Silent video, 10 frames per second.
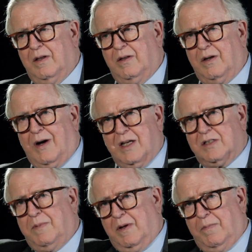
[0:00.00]
there
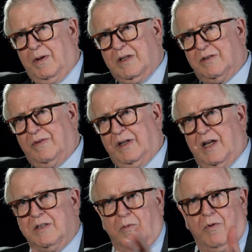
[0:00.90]
has to be a place of
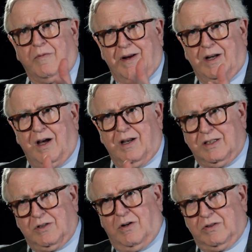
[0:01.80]
engagement. One of my
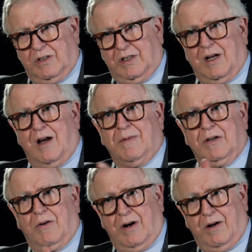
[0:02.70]
colleagues calls it the
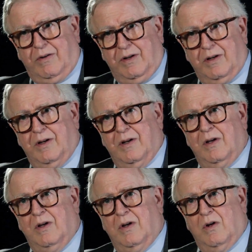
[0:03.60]
common ground,
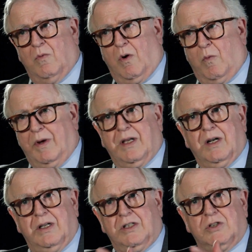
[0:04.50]
where we
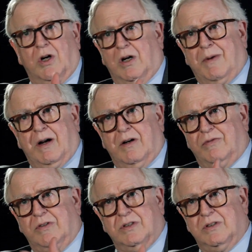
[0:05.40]
can at least talk about our
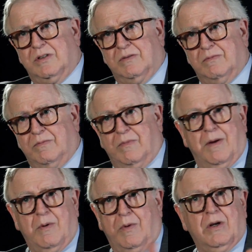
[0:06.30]
differences.
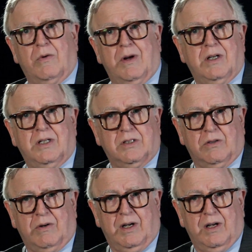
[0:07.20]
Maybe we agree to
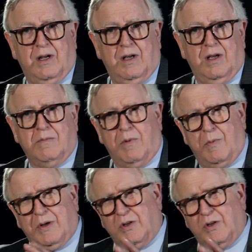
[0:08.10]
disagree, but we